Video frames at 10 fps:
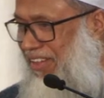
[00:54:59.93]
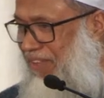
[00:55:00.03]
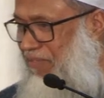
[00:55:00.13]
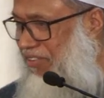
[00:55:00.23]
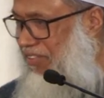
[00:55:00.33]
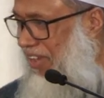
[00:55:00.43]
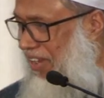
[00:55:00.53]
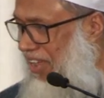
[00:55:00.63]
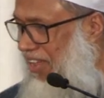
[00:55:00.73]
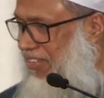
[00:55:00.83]

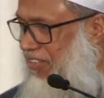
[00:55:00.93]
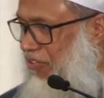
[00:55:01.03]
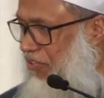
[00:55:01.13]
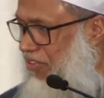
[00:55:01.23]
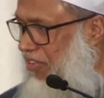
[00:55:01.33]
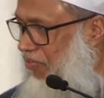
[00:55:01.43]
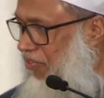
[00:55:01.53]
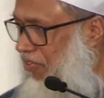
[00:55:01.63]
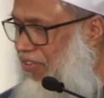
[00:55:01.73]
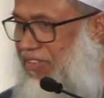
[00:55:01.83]
MashaAllah, the shortage of
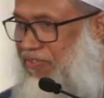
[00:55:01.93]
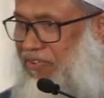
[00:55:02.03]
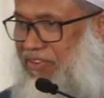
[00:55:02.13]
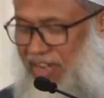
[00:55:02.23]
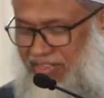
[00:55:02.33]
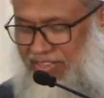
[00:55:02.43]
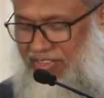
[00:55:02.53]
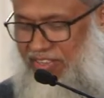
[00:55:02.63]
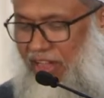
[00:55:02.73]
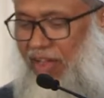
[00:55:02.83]
food, the food crisis
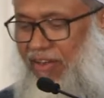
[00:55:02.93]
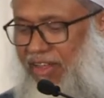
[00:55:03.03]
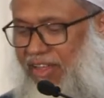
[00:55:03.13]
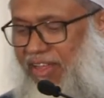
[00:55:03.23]
is gone.